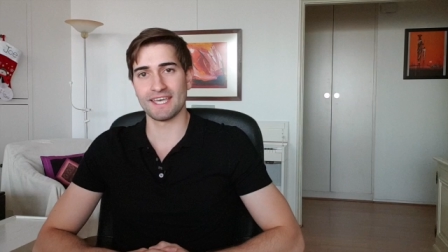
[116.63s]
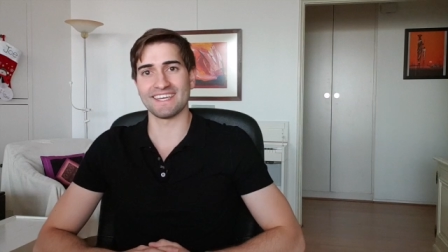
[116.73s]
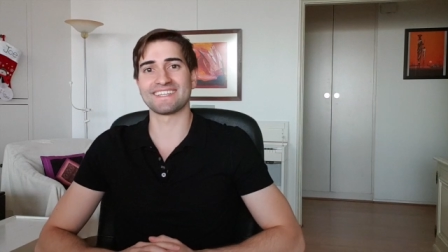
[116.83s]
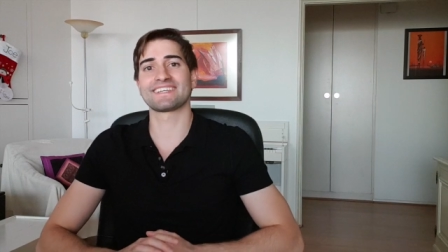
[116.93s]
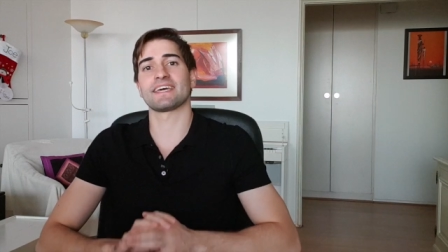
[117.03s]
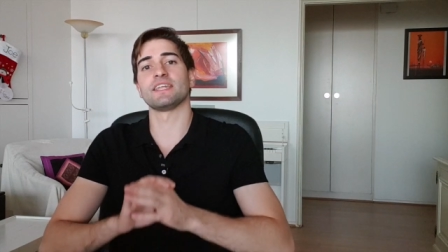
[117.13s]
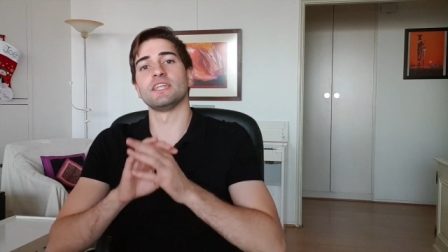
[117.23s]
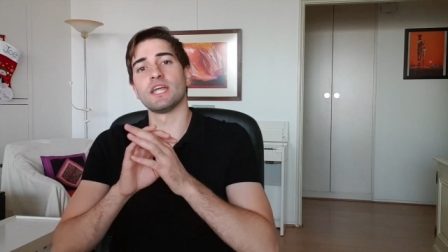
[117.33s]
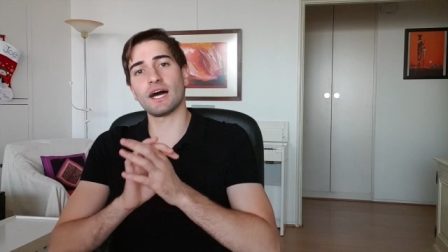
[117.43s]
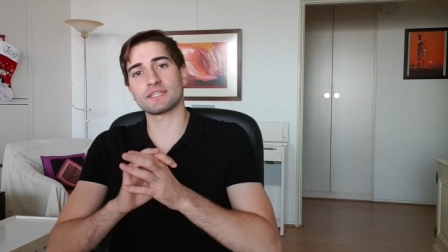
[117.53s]
it
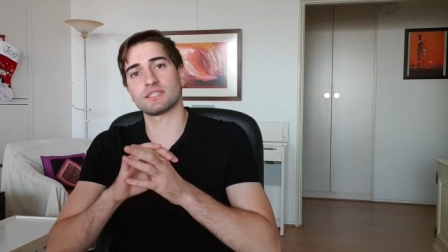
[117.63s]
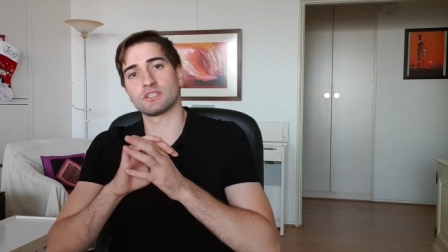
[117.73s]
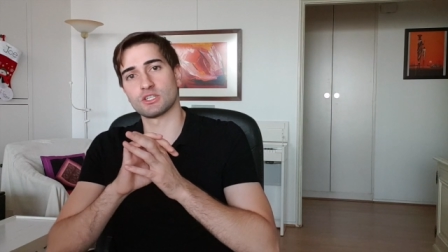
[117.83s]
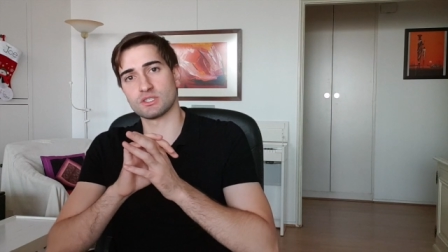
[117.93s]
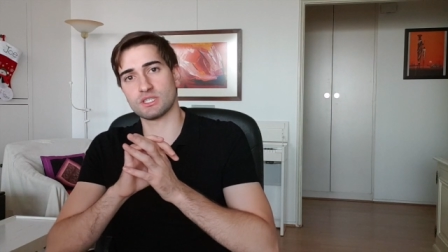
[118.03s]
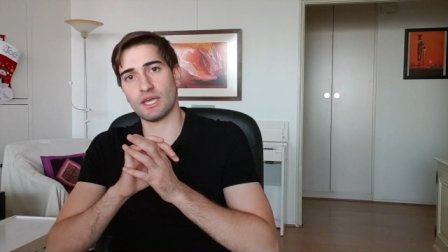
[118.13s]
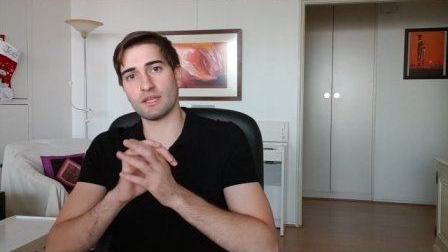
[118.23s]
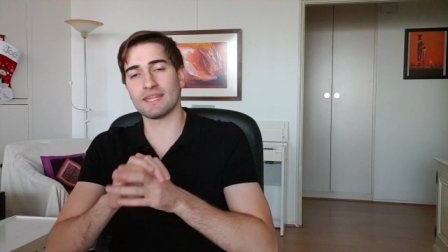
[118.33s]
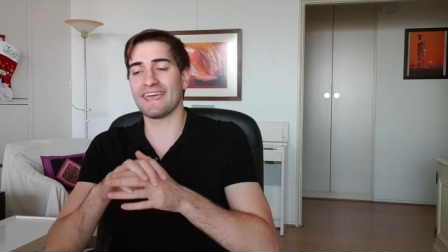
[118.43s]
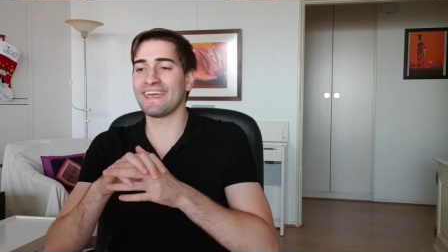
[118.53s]
cannot
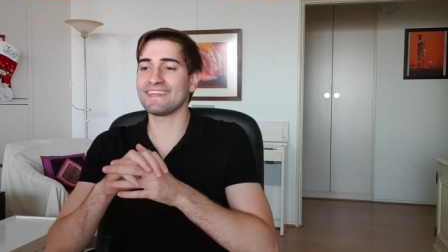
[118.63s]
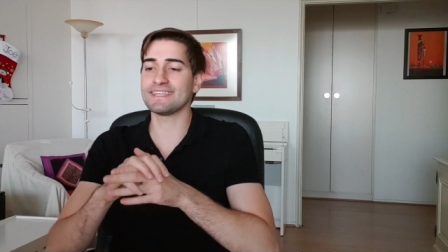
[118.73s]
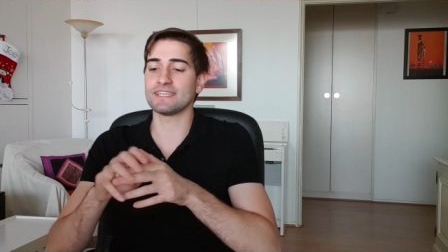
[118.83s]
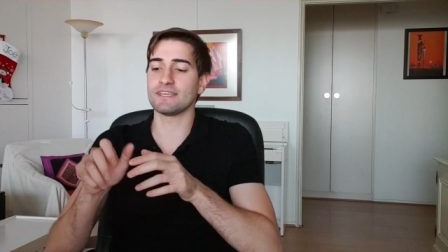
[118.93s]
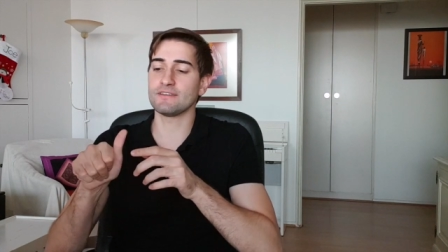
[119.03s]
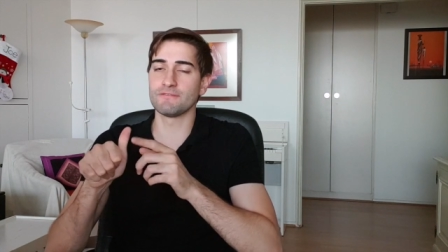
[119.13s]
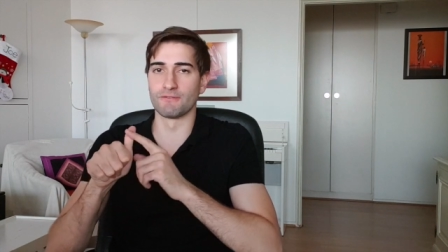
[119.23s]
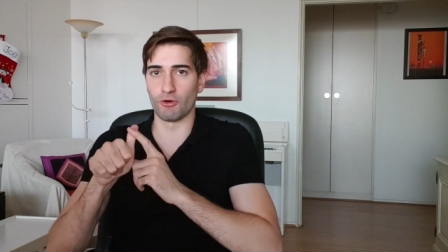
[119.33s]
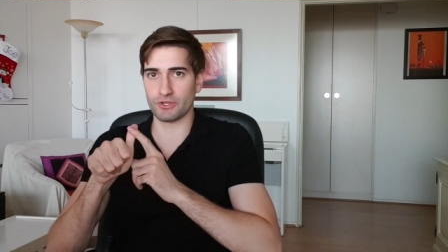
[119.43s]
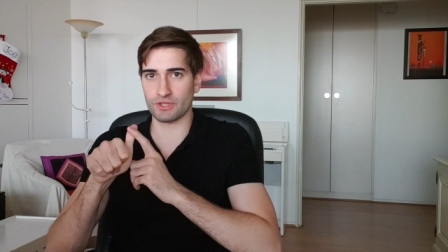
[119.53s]
contain any
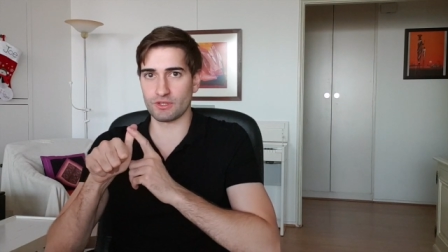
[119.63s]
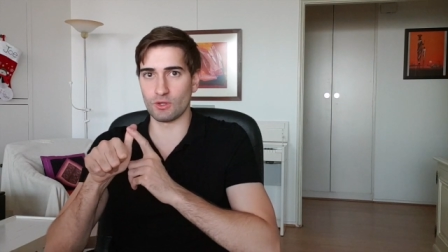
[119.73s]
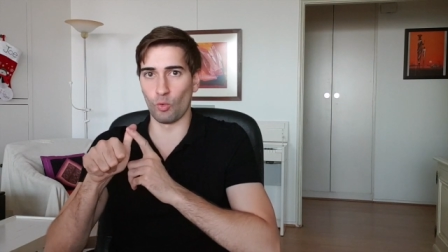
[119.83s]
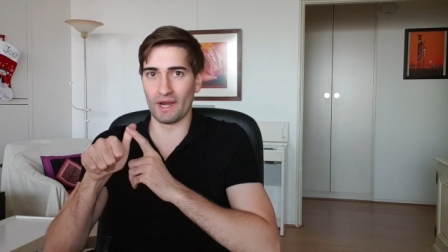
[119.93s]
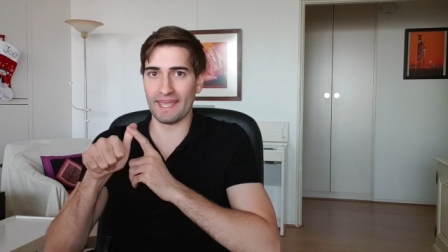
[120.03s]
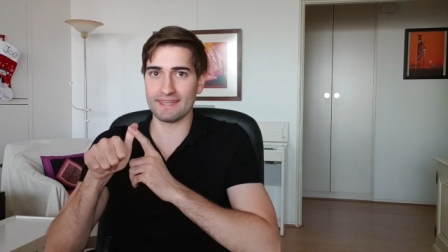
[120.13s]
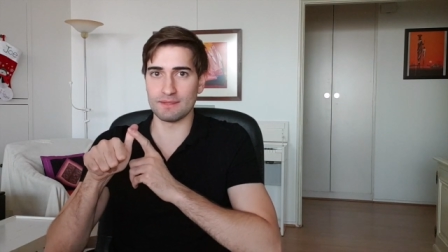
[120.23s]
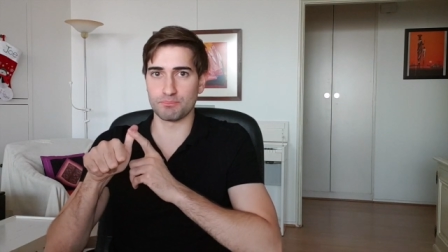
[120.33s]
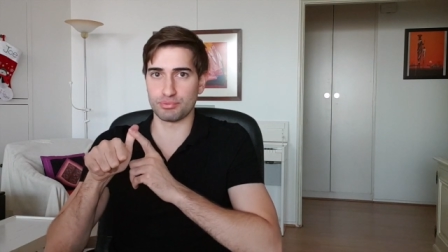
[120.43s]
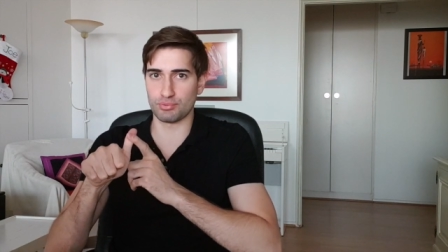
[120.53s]
invoices or any
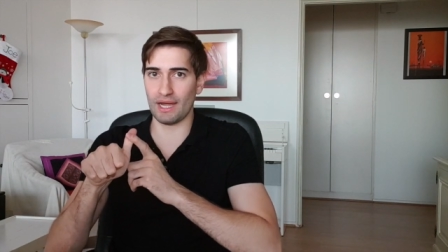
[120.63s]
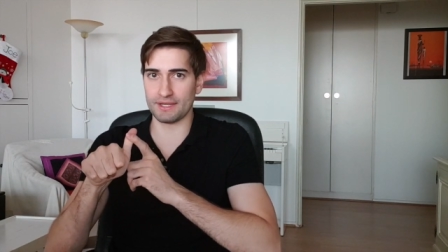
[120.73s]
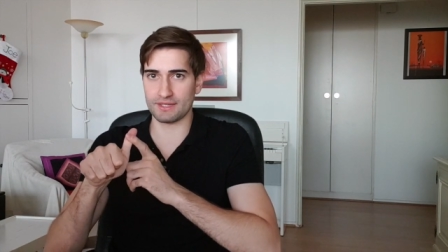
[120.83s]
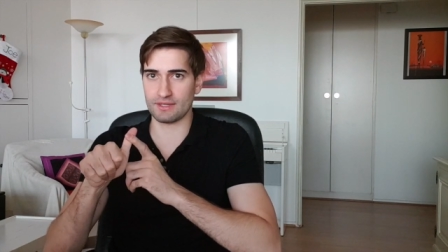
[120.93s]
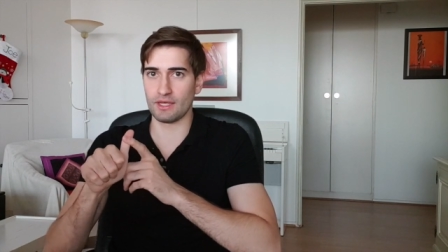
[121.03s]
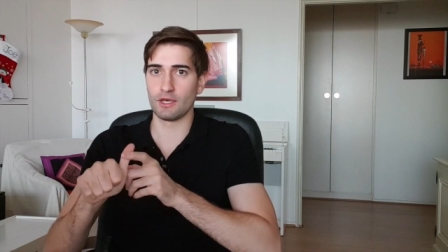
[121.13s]
price